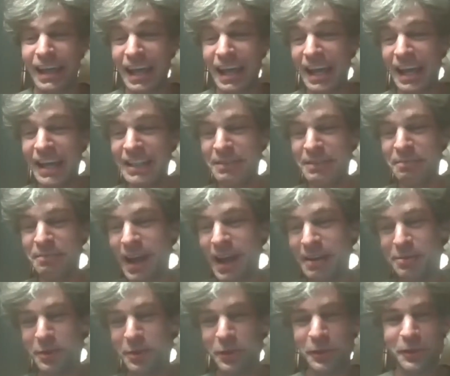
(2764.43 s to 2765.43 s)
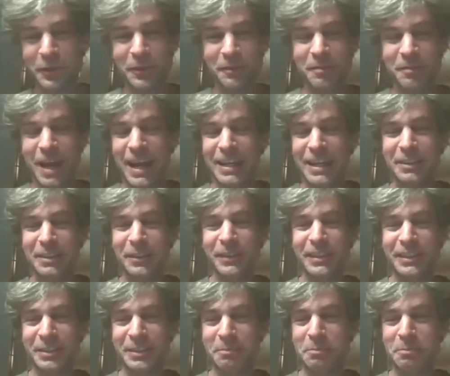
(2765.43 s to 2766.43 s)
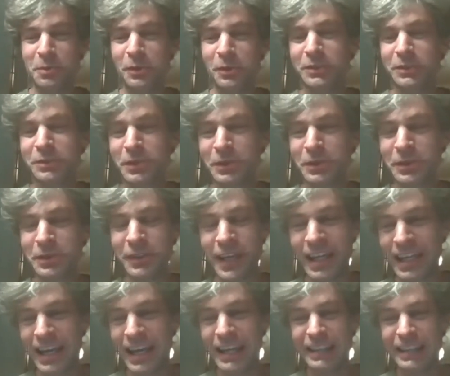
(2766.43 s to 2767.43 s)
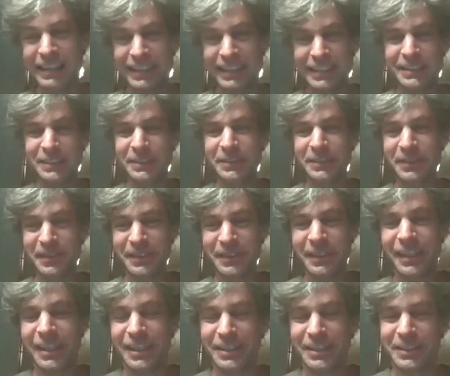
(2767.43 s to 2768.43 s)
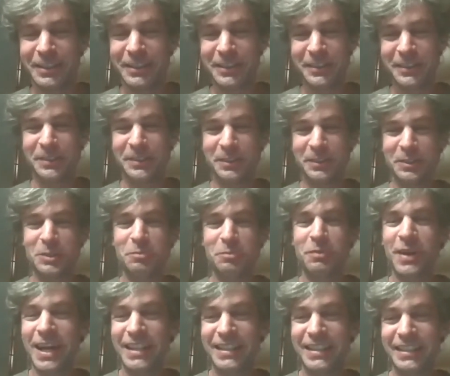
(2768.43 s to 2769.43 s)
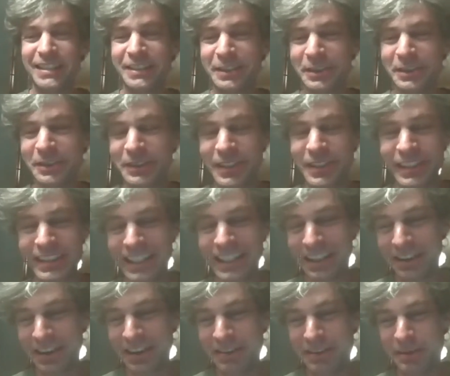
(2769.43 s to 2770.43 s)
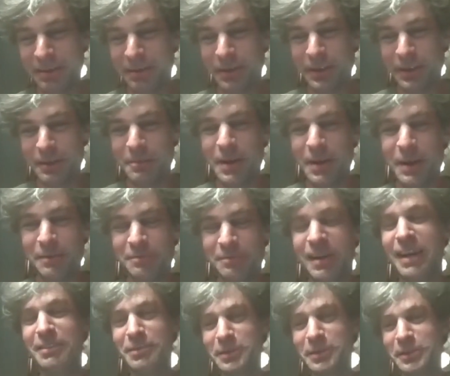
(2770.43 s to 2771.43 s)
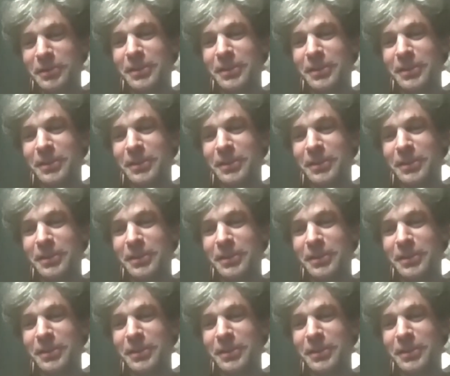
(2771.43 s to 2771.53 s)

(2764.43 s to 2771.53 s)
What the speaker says: It's my rule. I call it the boss rule, and I need you to spread the news and tell everyone about my rule.